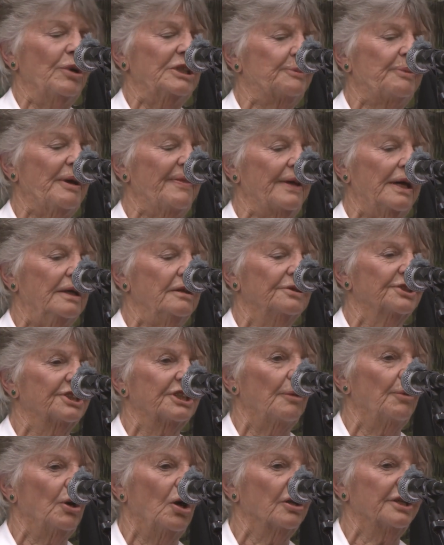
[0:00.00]
spent their whole
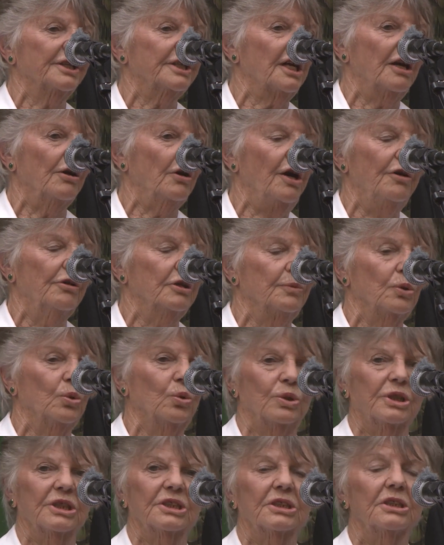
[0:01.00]
summer holiday, whole of
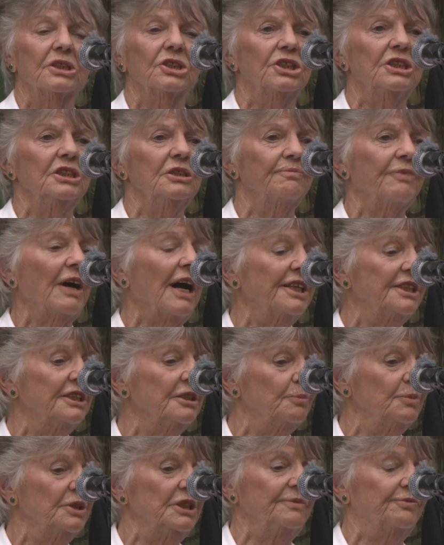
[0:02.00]
August, and she
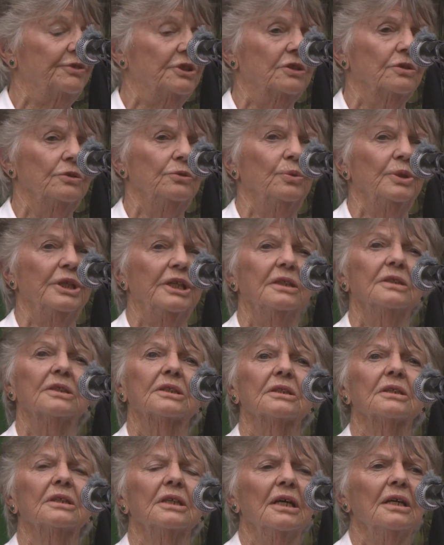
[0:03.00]
invited me for 2
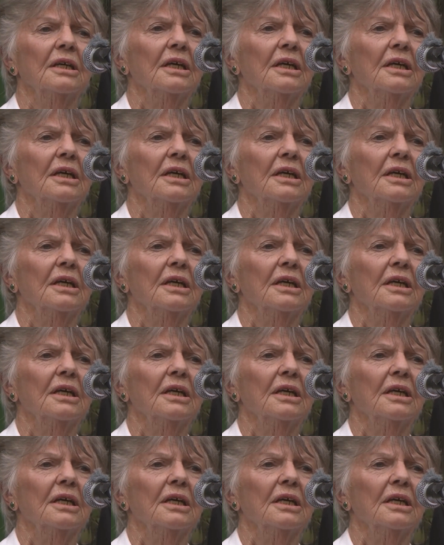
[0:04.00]
weeks.